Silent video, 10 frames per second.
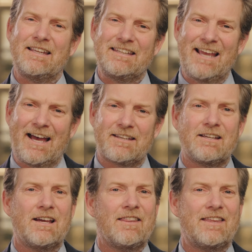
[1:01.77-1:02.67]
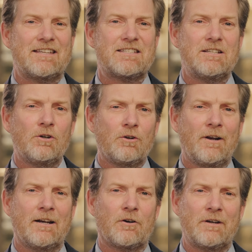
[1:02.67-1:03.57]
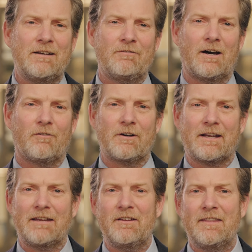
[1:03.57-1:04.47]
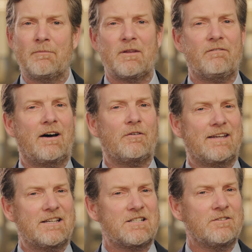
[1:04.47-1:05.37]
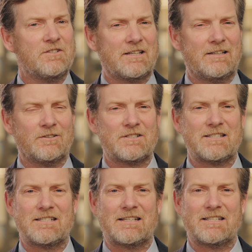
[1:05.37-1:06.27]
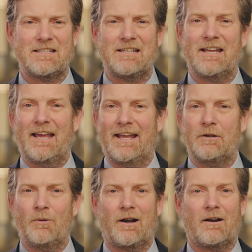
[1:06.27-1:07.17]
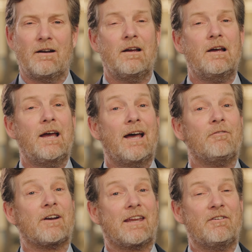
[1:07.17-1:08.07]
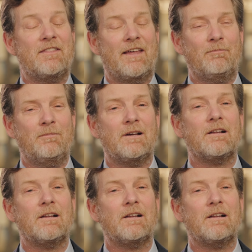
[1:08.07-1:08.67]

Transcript: Yet, they still credit Greenvale for giving them the foundational skills to succeed anywhere and for giving them